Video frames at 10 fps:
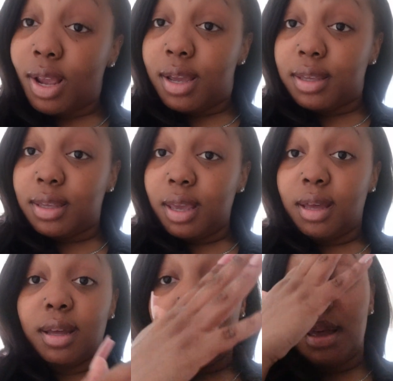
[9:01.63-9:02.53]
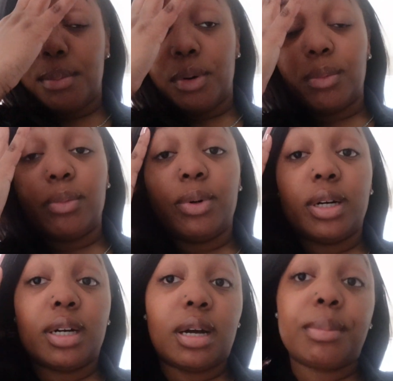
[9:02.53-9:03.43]
yeah but
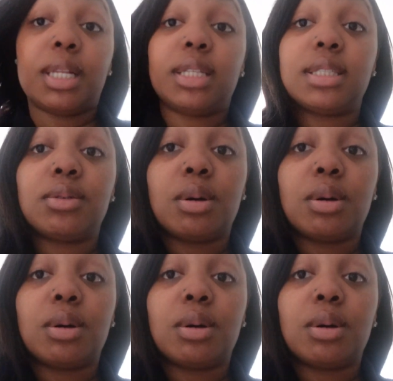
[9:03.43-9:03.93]
we're, I'm gonna let this